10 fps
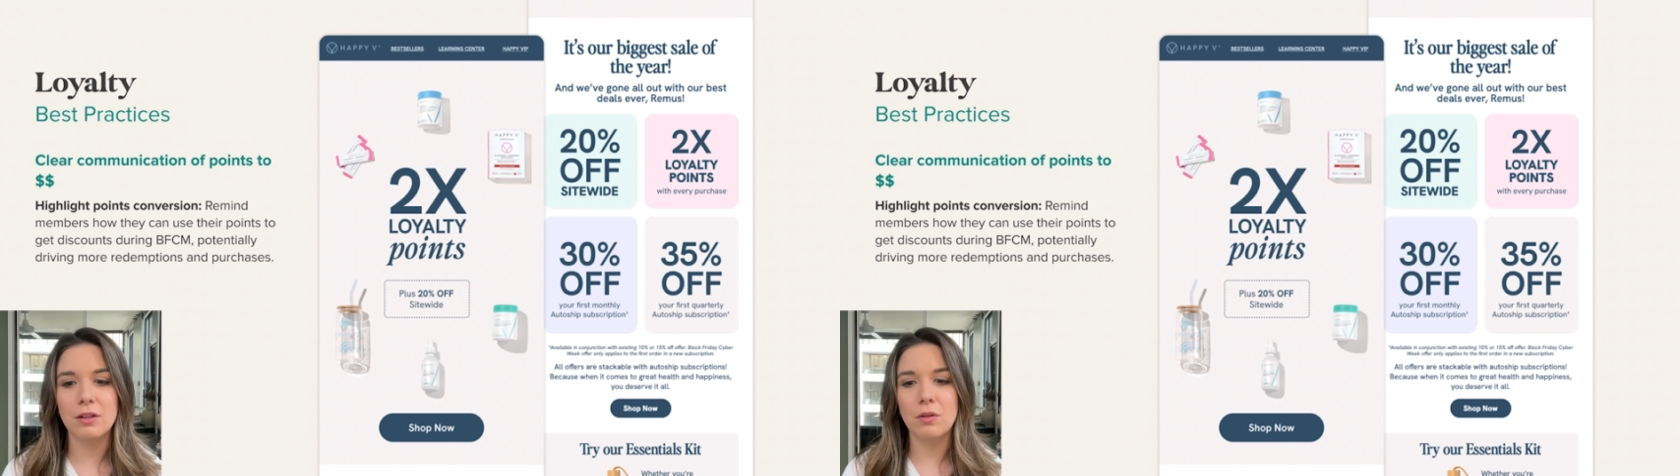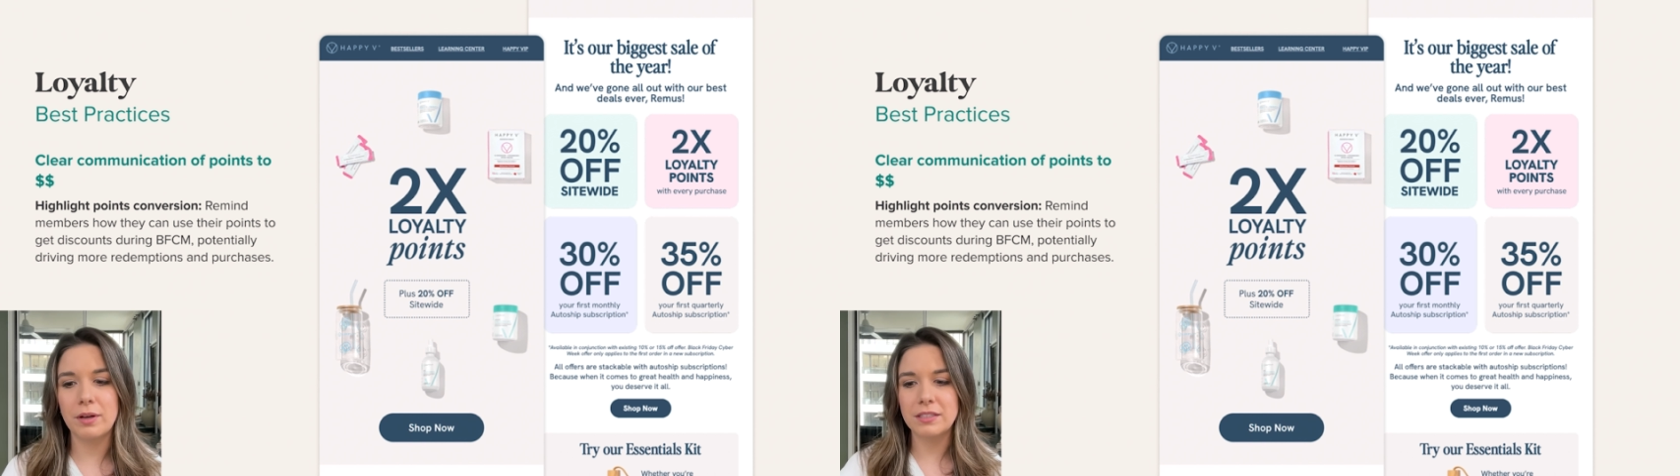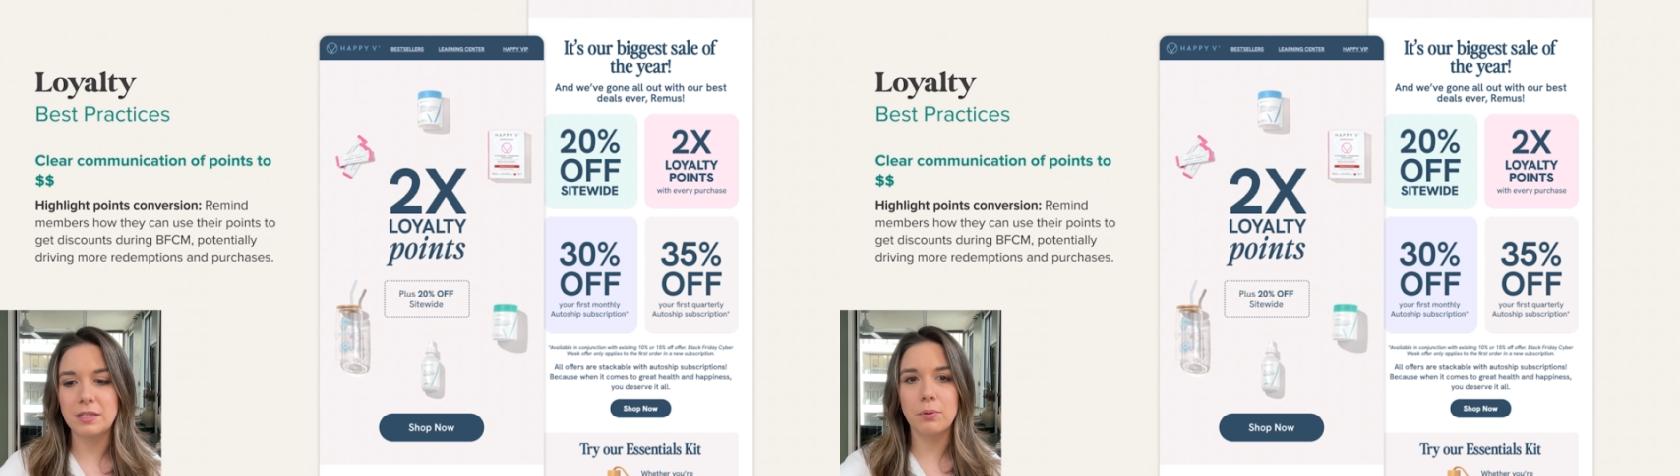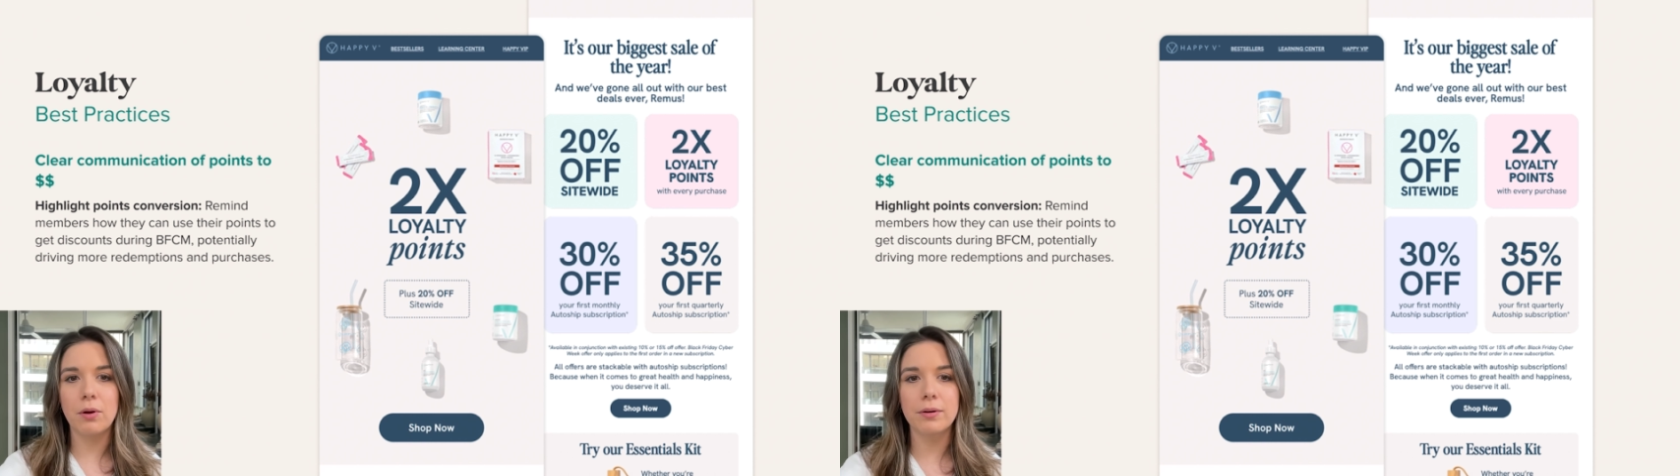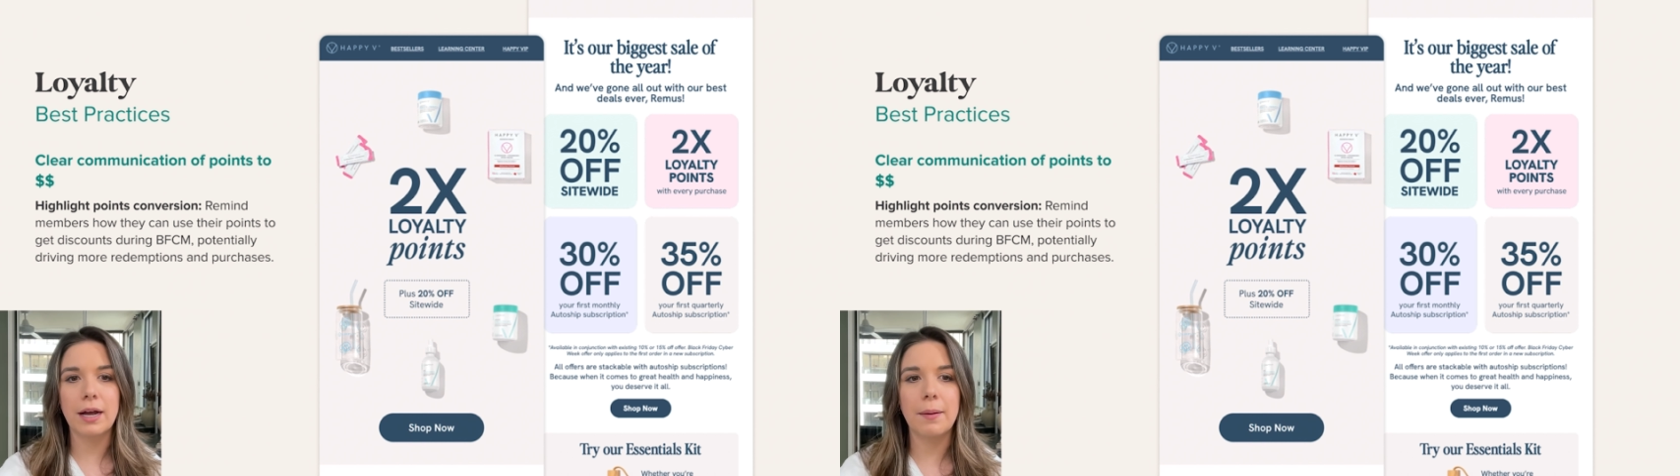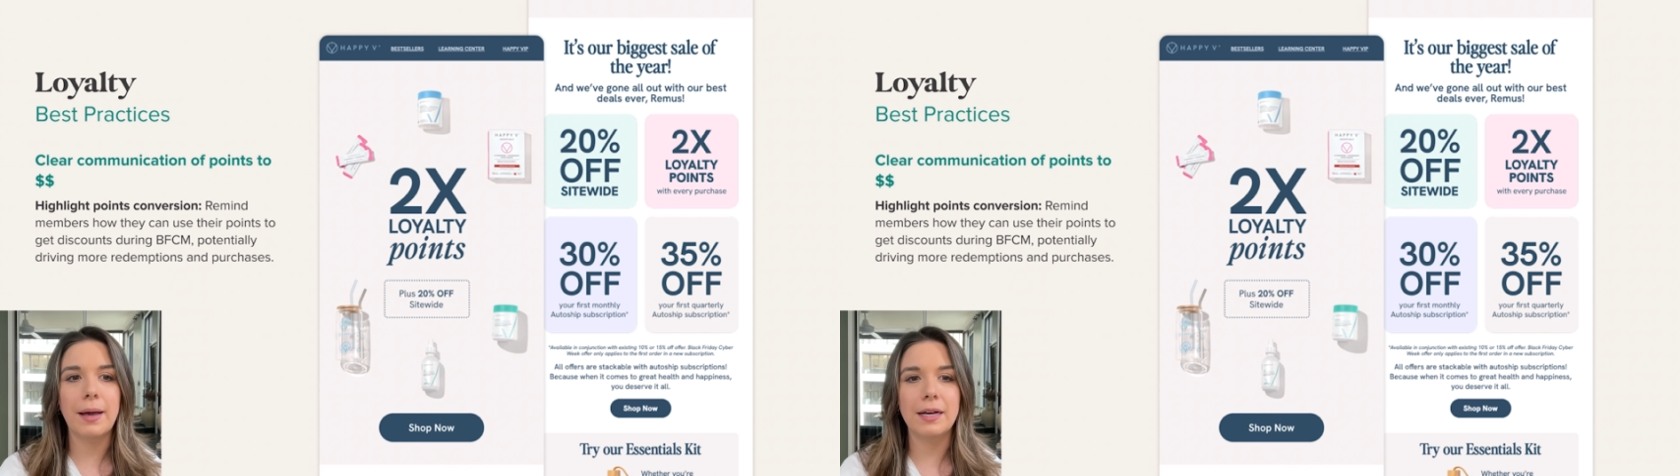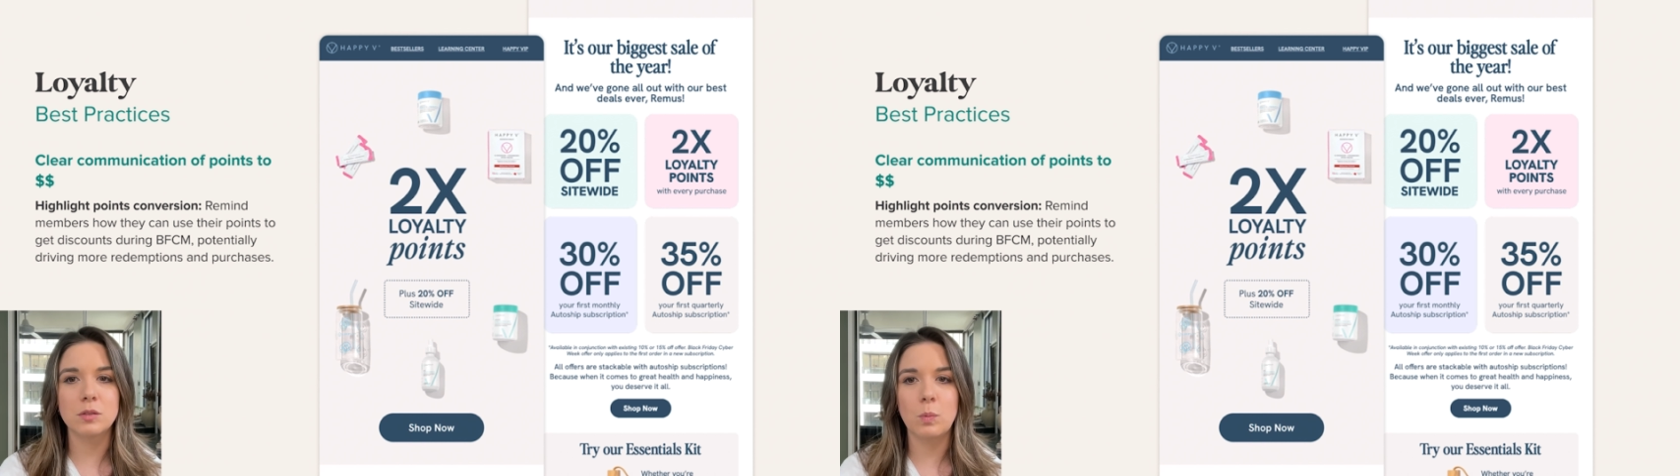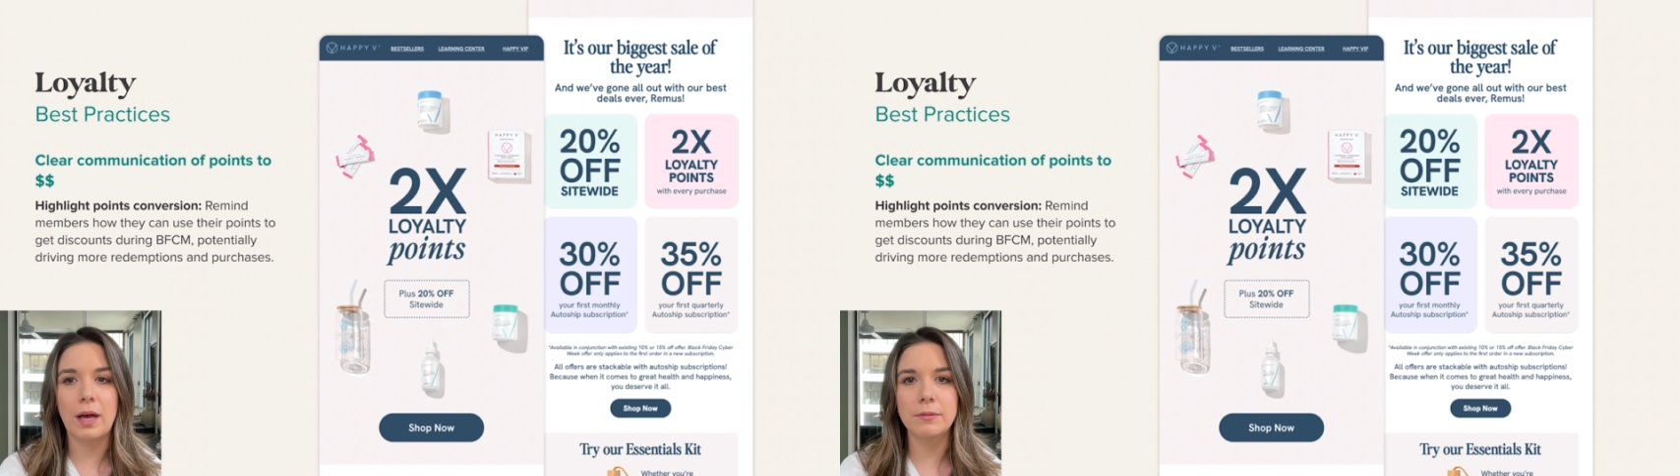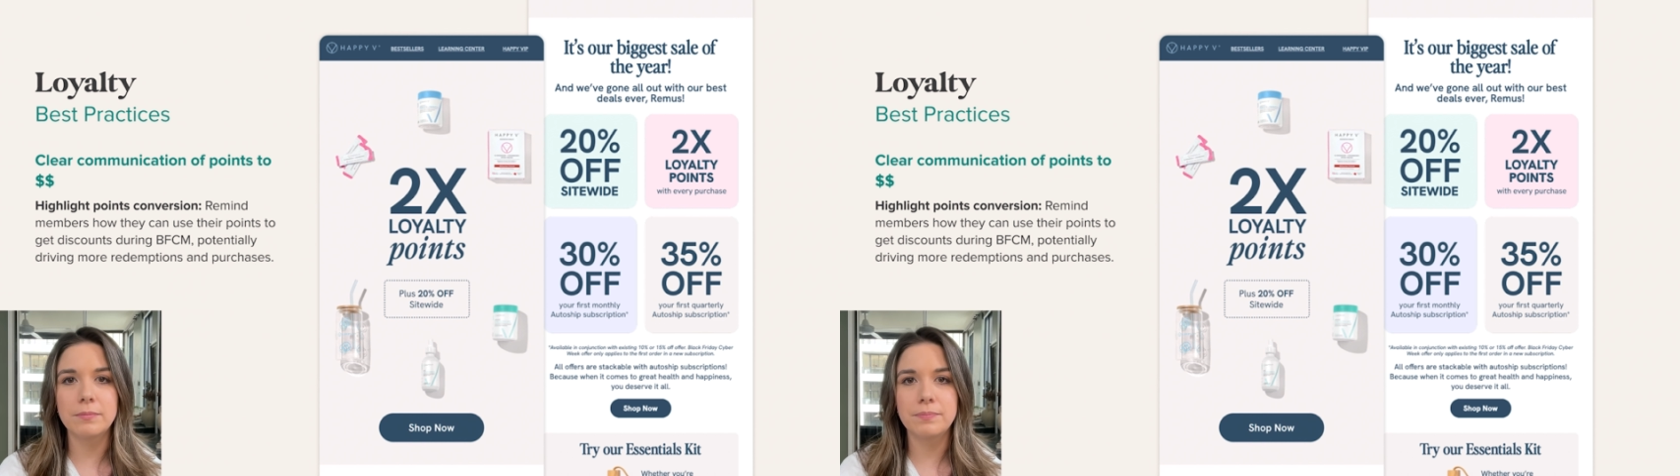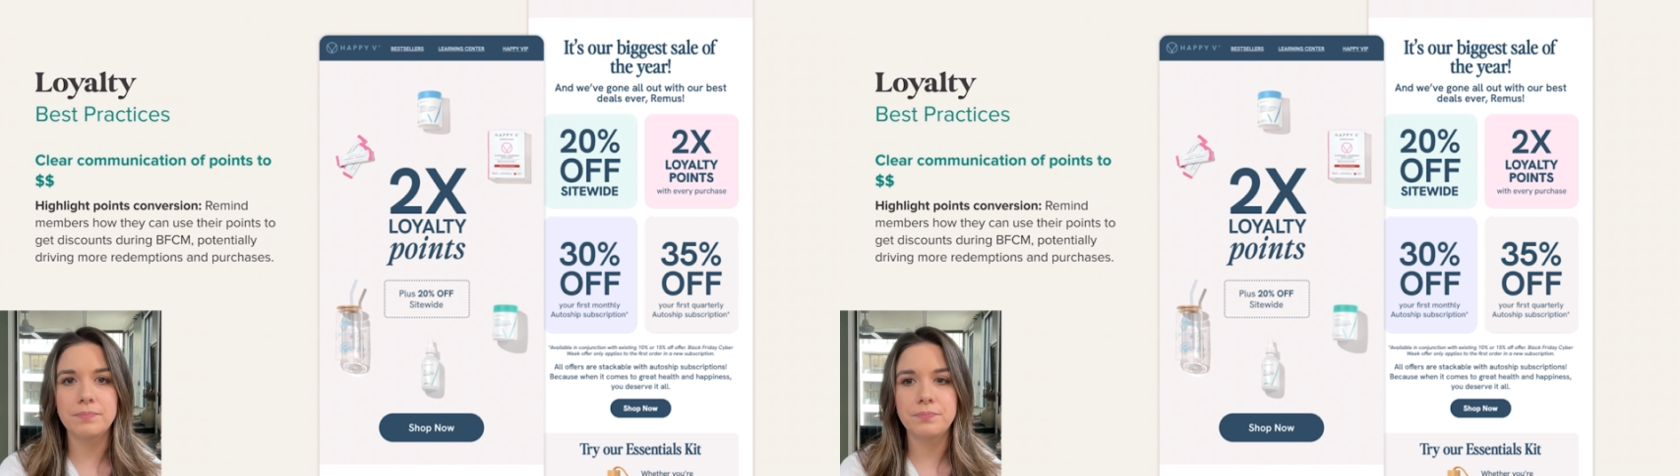the loyalty program as
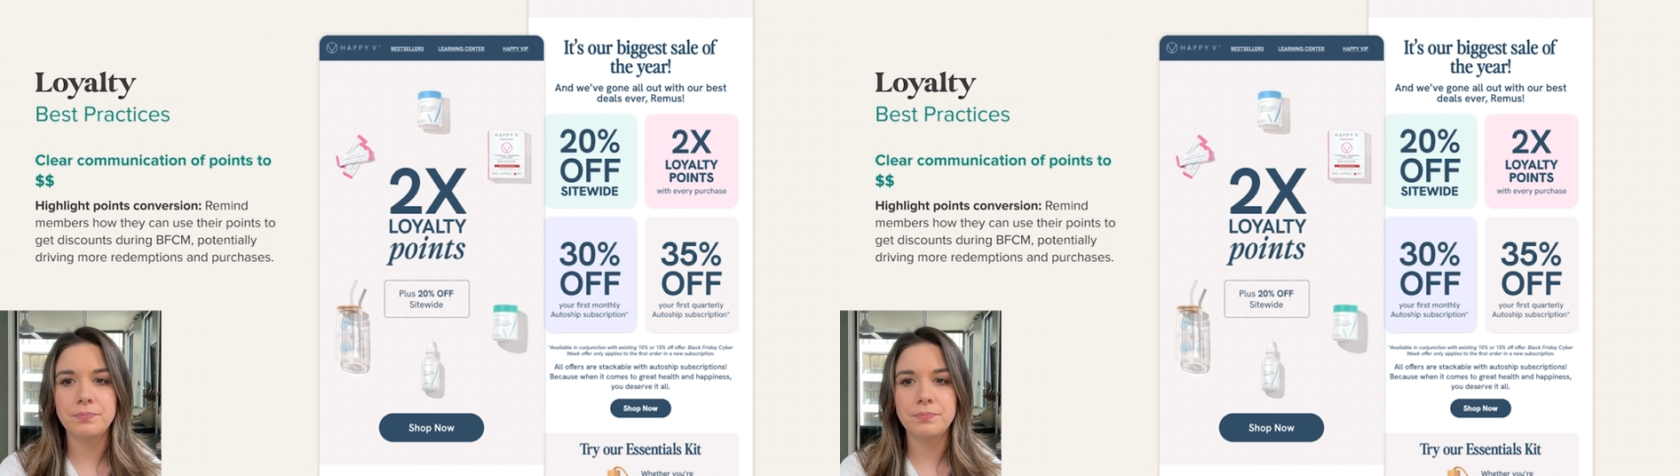well.